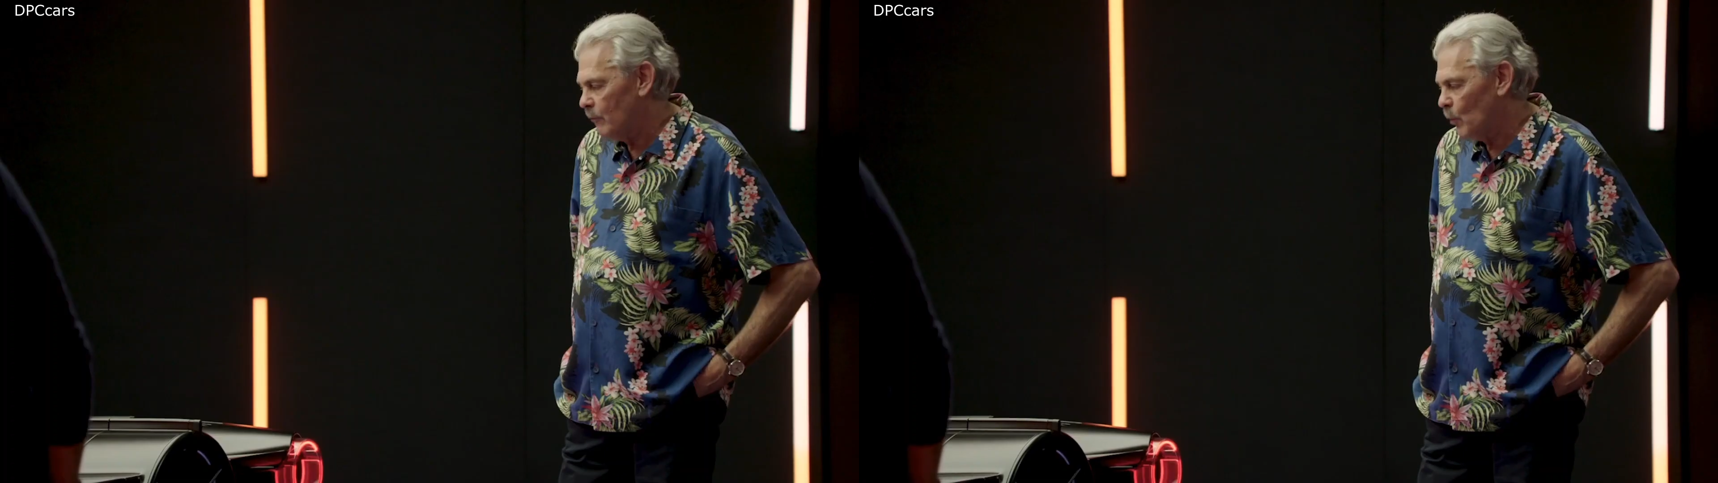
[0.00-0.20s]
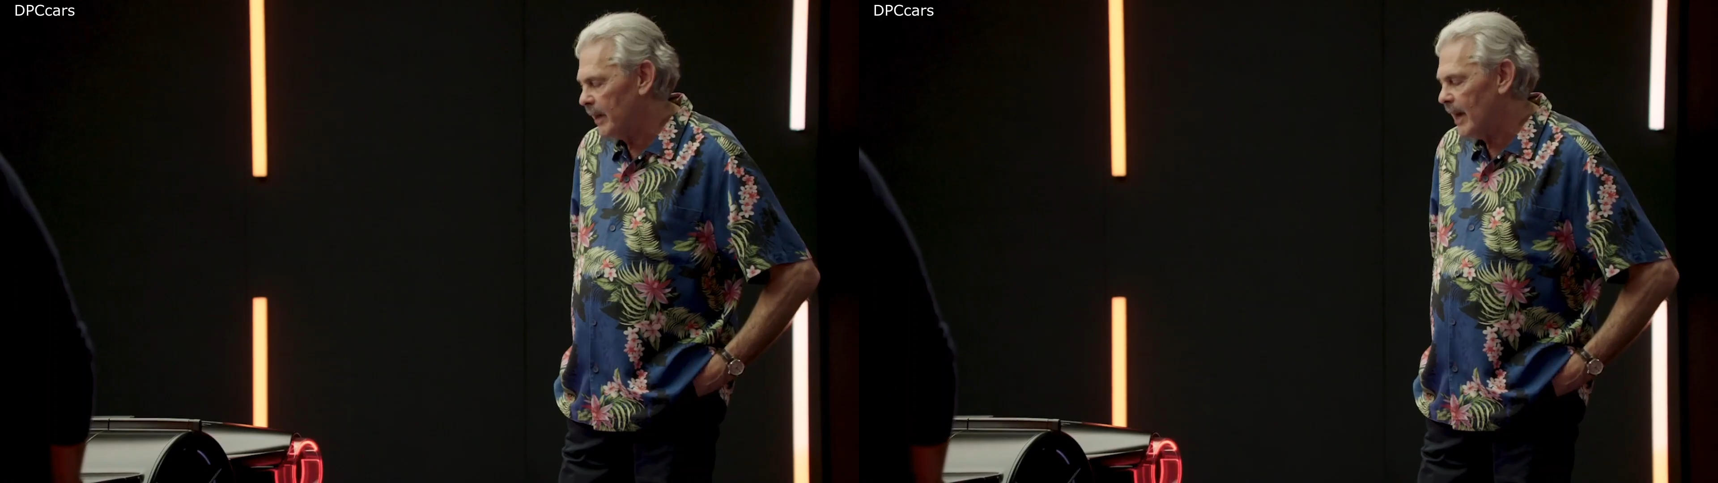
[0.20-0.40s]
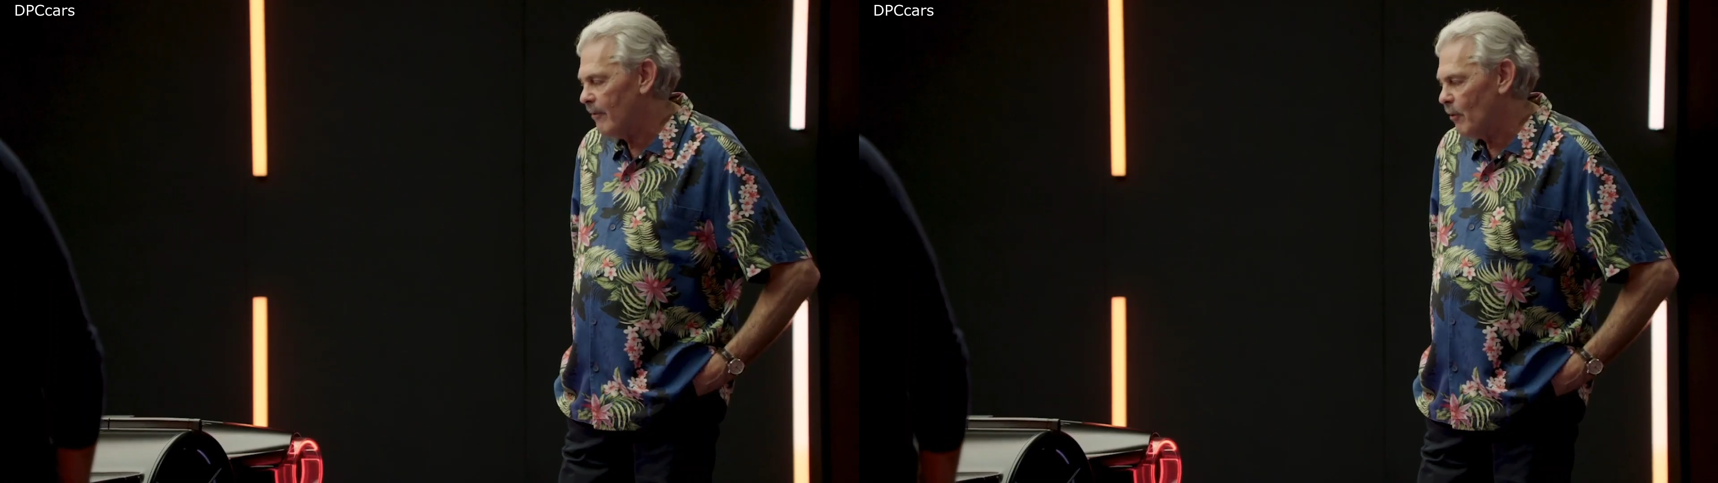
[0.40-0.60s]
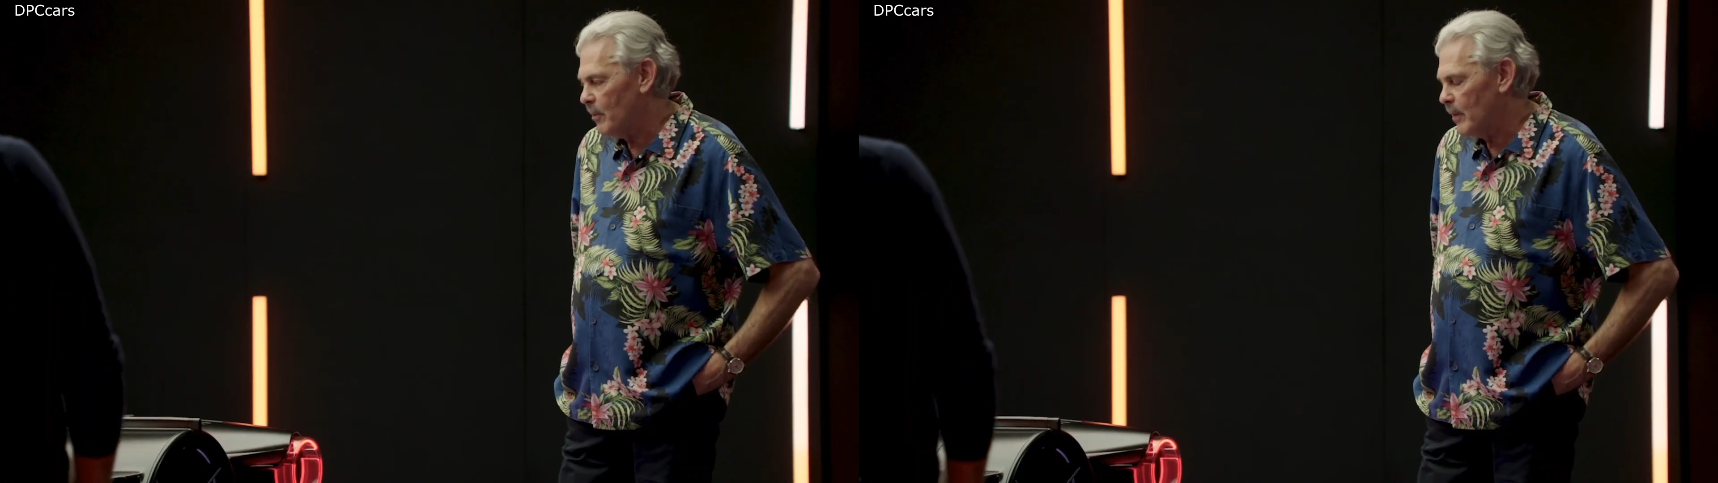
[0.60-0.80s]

have one aero